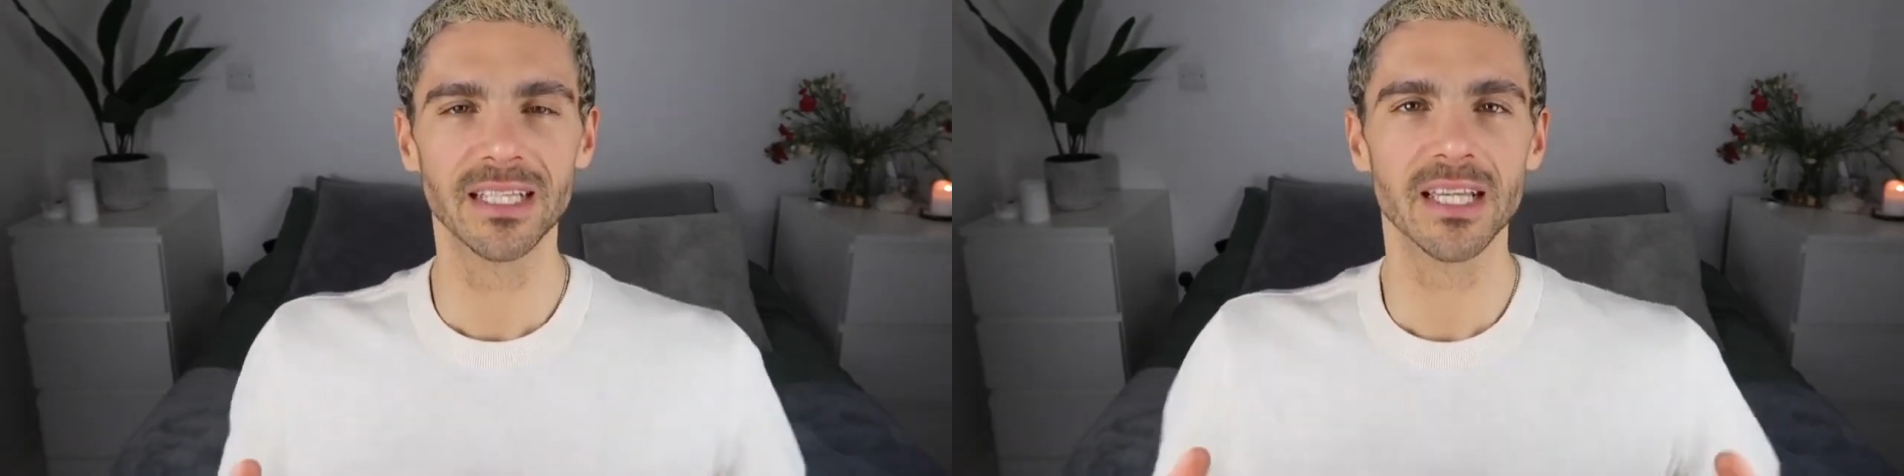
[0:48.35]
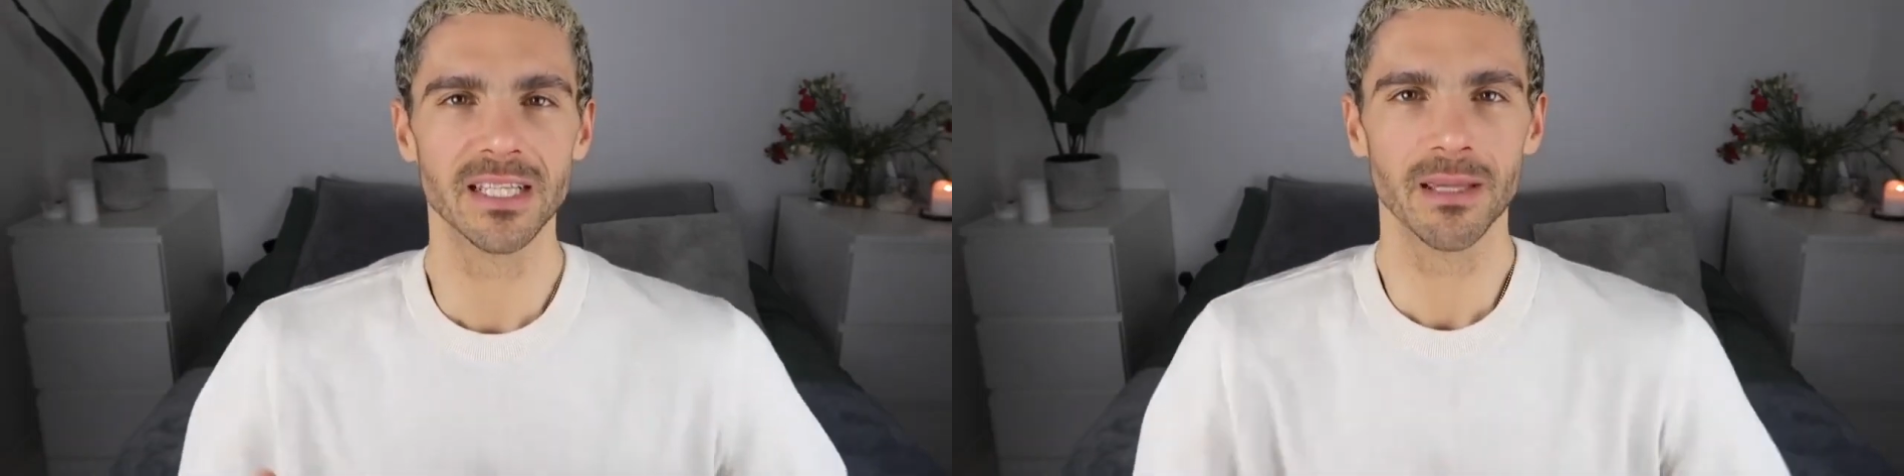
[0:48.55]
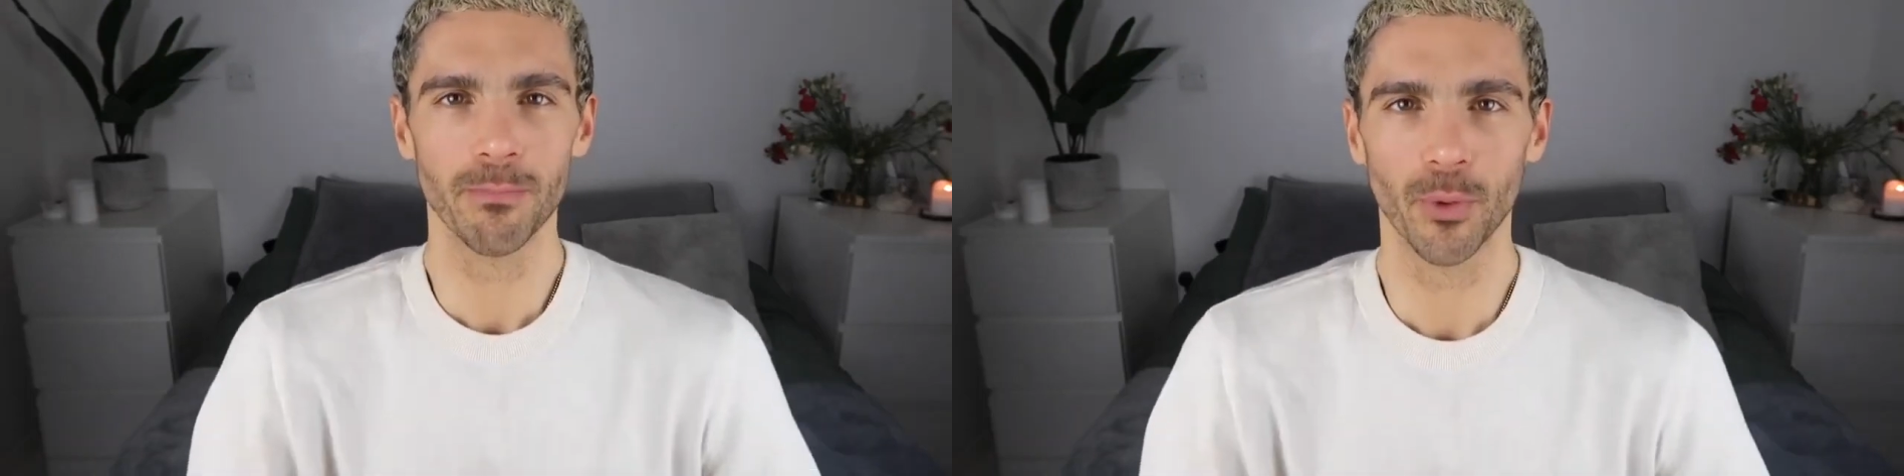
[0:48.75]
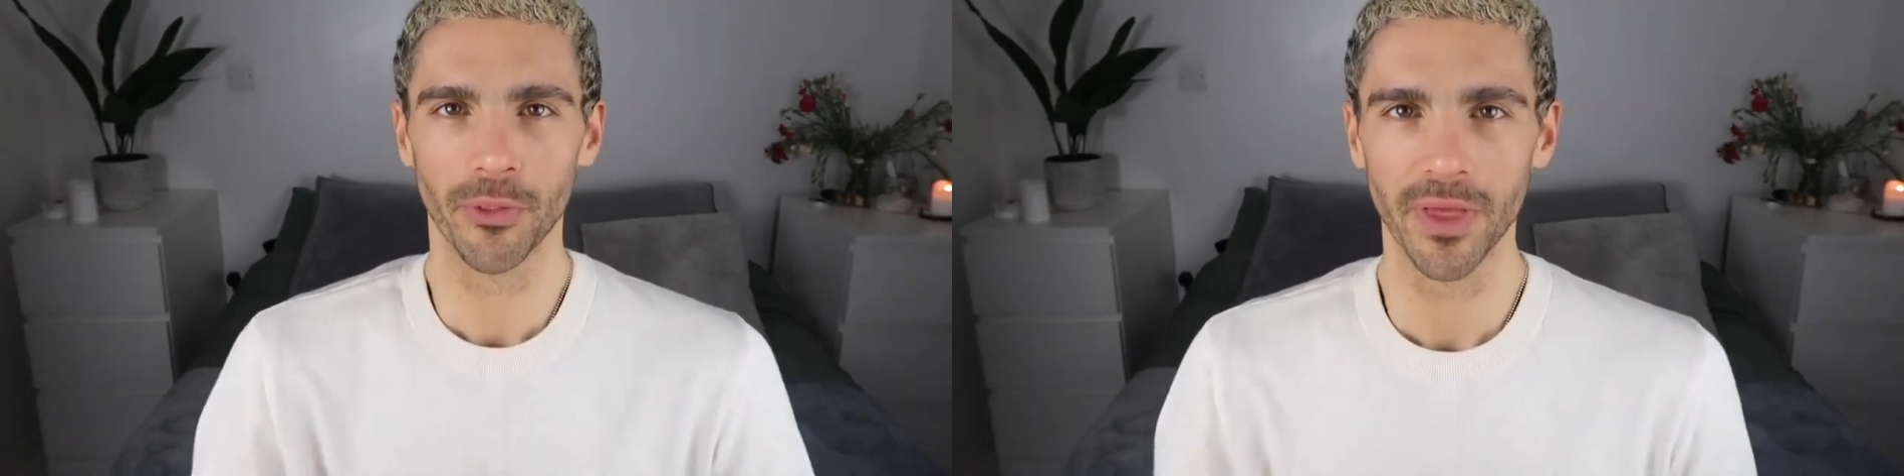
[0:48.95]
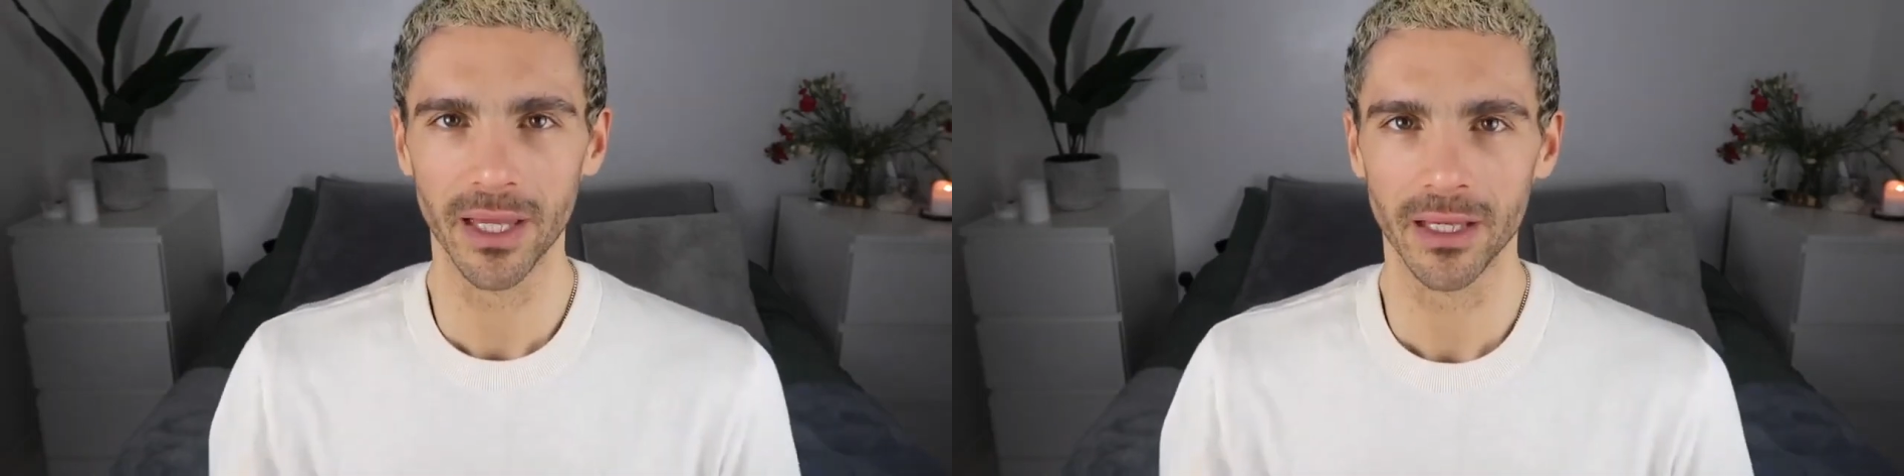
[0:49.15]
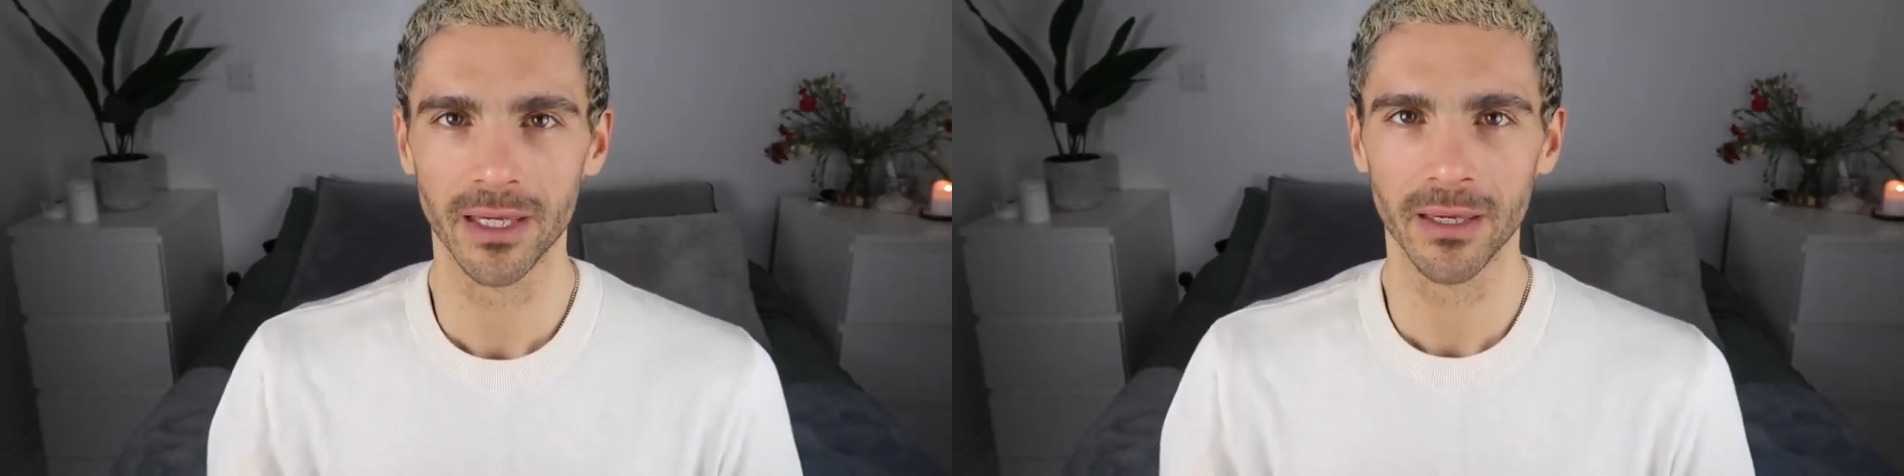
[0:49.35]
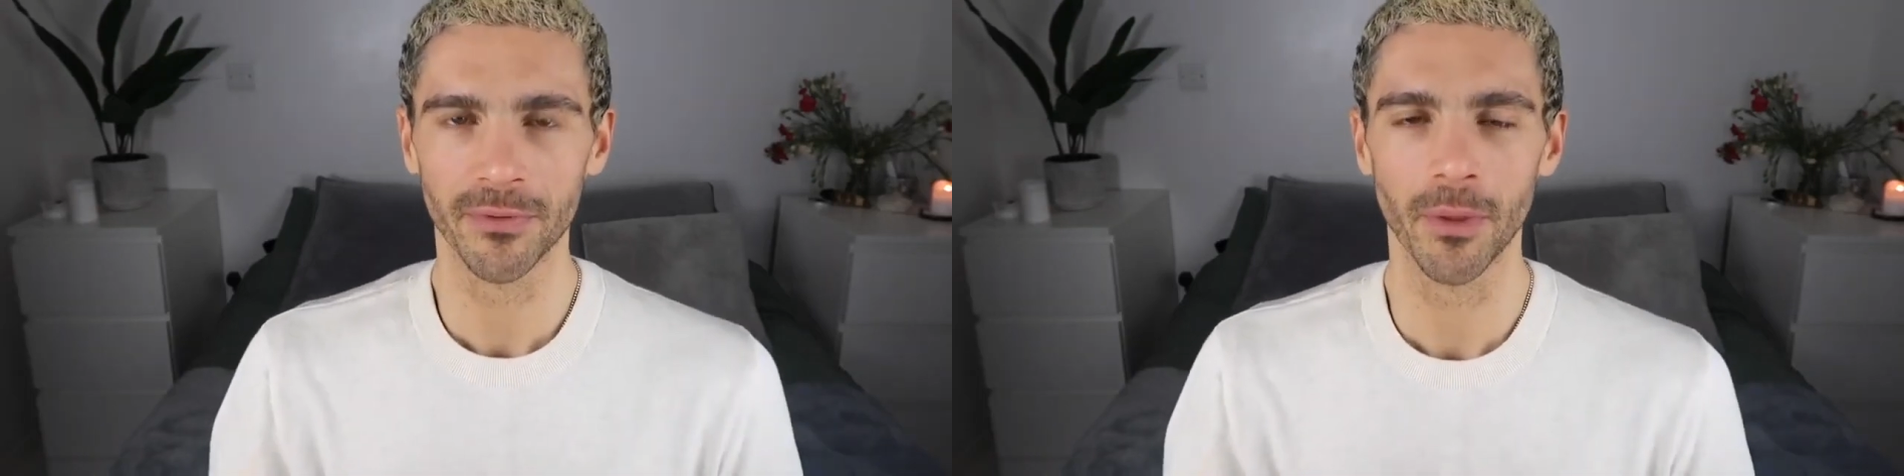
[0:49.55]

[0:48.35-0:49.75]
It is a simple thing